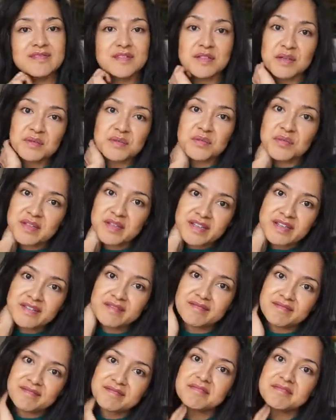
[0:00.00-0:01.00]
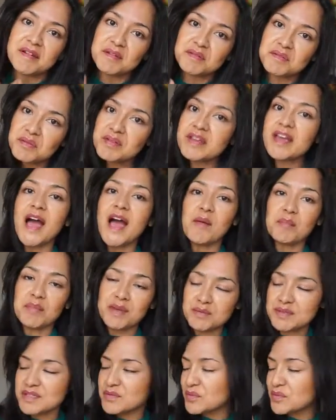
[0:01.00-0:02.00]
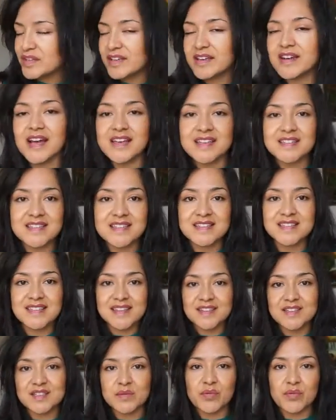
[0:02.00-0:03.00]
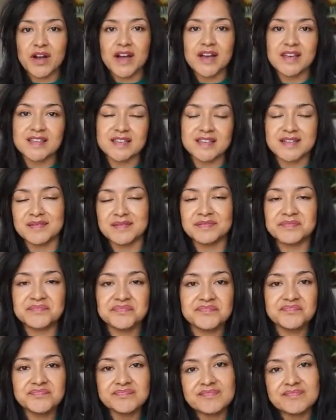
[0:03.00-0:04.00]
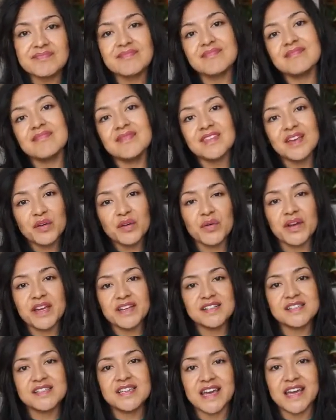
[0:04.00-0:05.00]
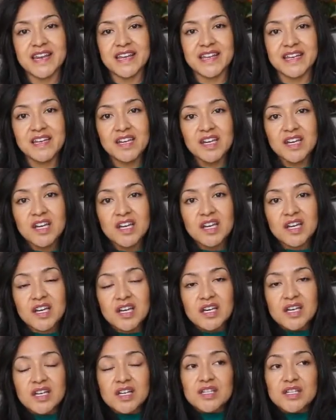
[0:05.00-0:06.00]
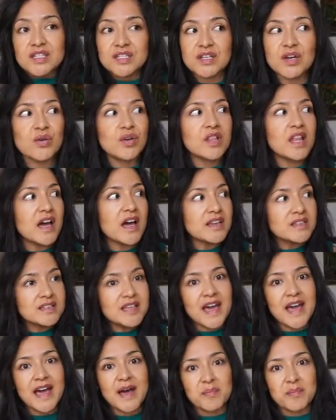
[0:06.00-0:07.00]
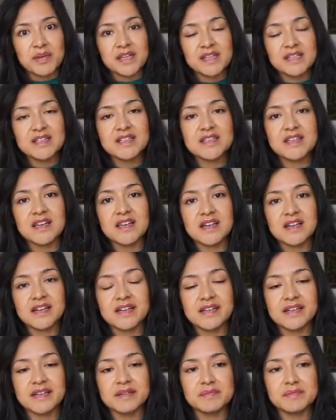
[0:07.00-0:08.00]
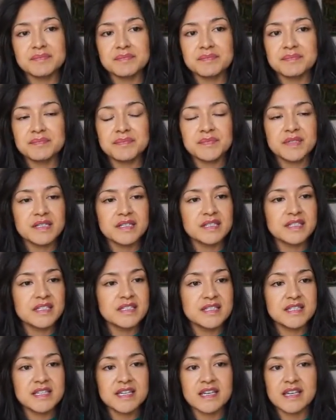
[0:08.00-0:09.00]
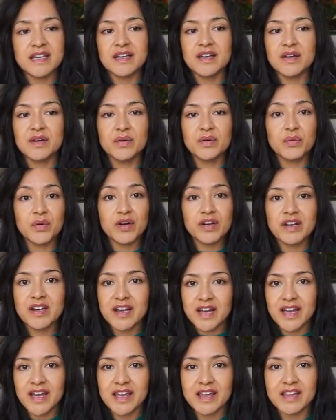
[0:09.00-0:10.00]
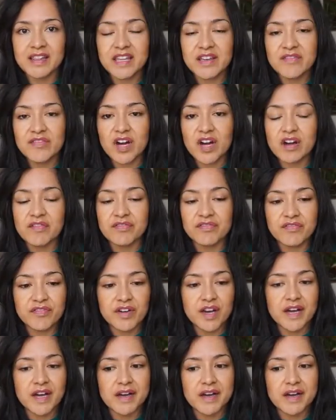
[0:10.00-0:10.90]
So I was really happy. It was a really nice surprise and great to get it. So a lot has happened. Let's see, where did I leave off?